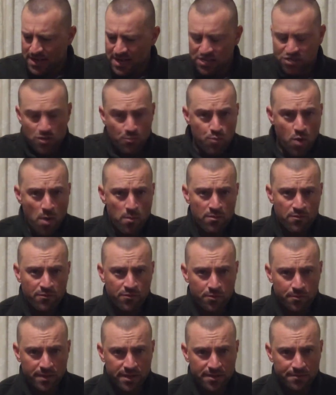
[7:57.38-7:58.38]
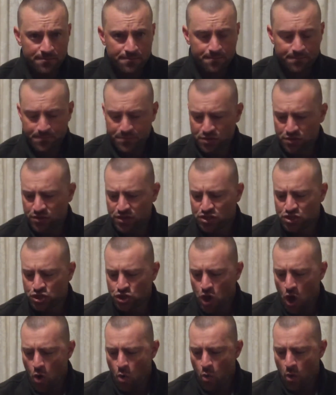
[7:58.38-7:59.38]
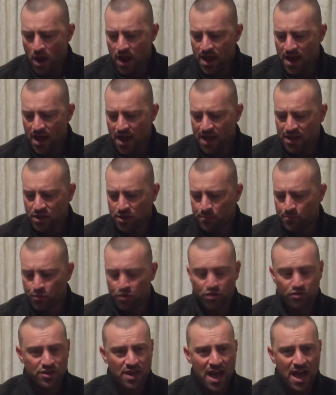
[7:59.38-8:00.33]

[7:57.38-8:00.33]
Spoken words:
it's a problem for me. So there's no way I can put it on the